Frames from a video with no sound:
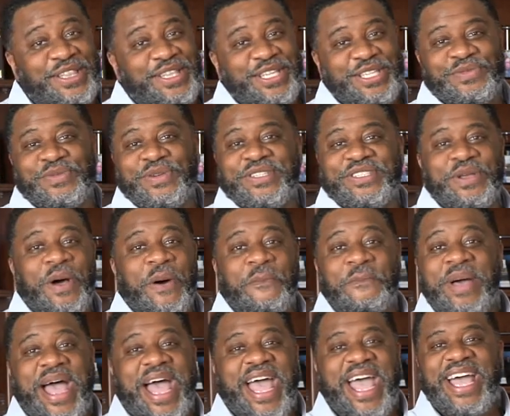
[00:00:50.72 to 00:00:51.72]
This was
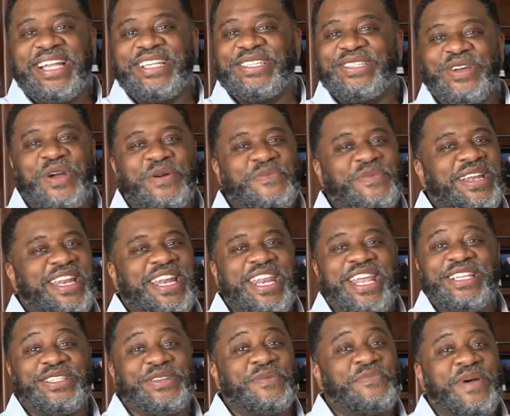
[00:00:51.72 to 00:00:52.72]
a bad sermon,
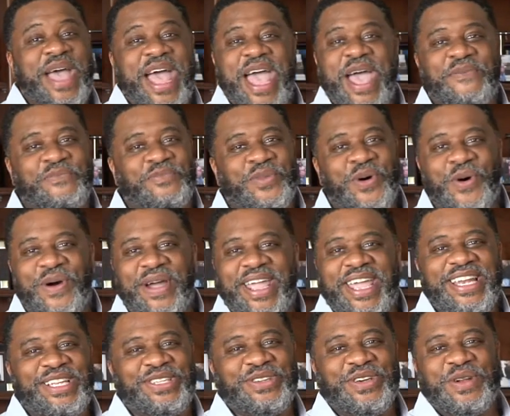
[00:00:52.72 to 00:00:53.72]
and he's a bad
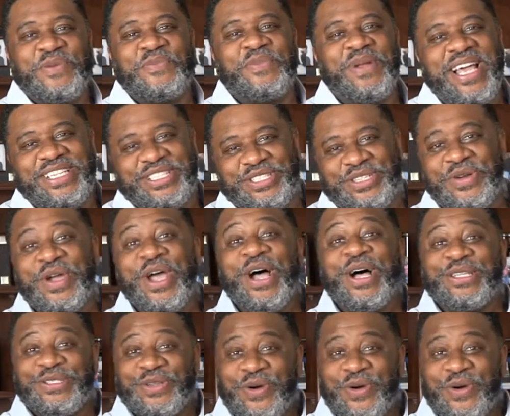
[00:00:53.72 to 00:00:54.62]
boy, and it's going to bless you.